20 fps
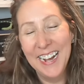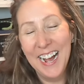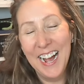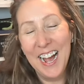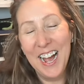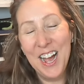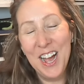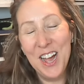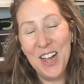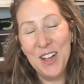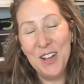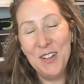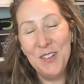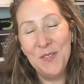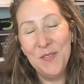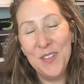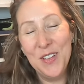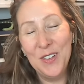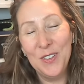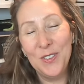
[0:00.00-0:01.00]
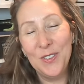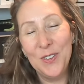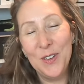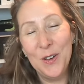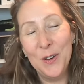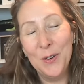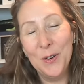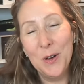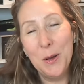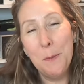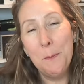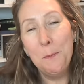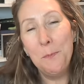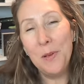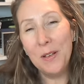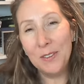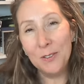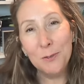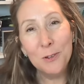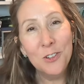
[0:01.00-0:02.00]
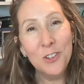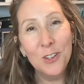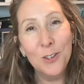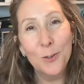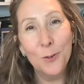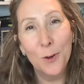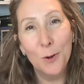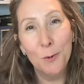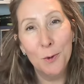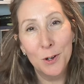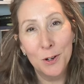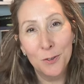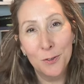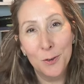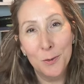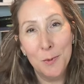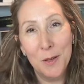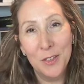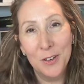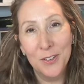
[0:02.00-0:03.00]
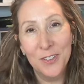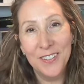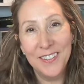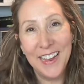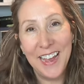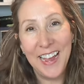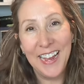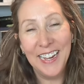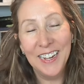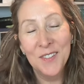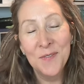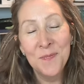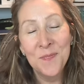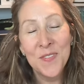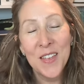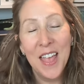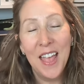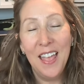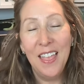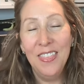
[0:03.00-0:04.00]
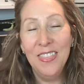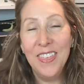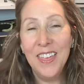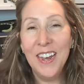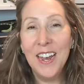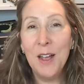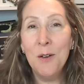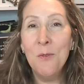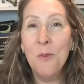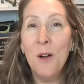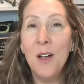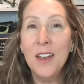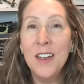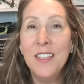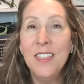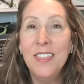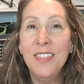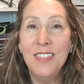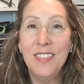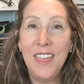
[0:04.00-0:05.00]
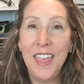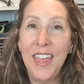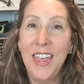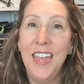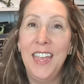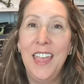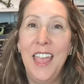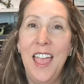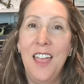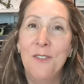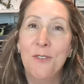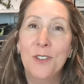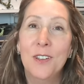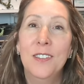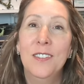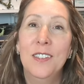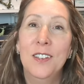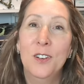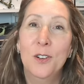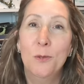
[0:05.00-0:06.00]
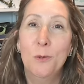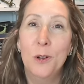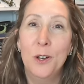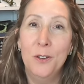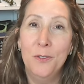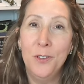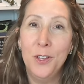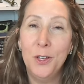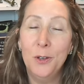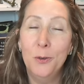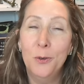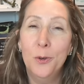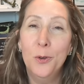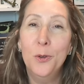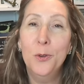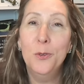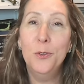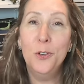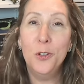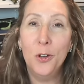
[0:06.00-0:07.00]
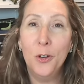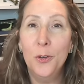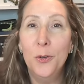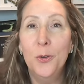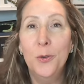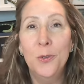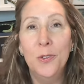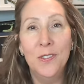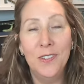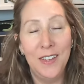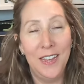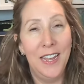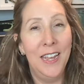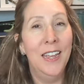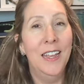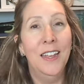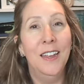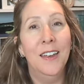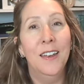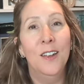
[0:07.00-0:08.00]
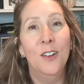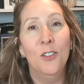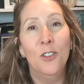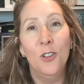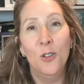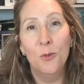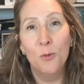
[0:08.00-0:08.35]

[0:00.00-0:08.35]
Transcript: Um, so, best wishes for a wonderful Mother's Day. And then I want to thank every single one of you who tunes in to